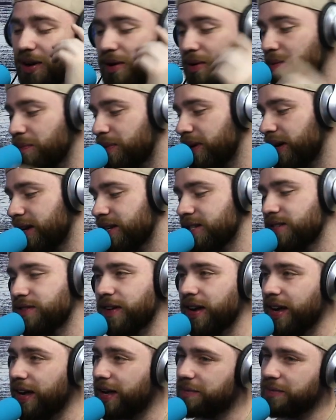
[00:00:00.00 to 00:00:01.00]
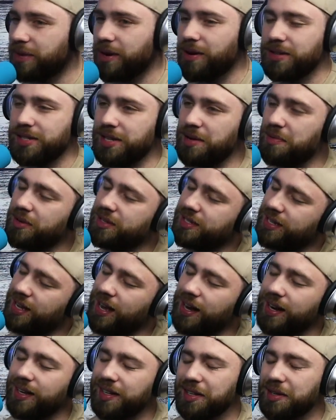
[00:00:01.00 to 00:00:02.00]
own biggest fan, bro. Someone's
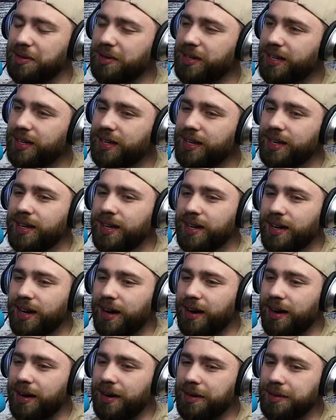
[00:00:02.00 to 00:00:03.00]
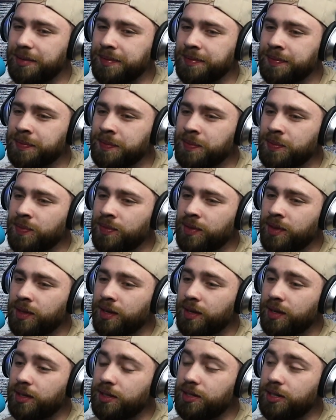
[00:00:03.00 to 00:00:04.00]
got to do it.
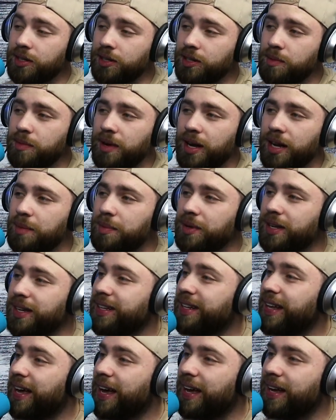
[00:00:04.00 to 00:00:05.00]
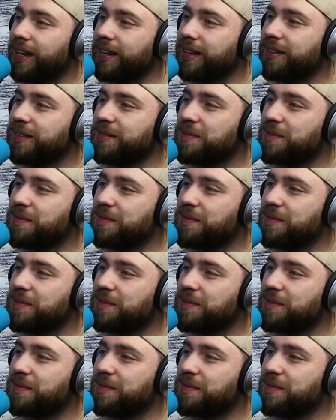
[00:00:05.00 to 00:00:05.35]
So you're about to be a dad.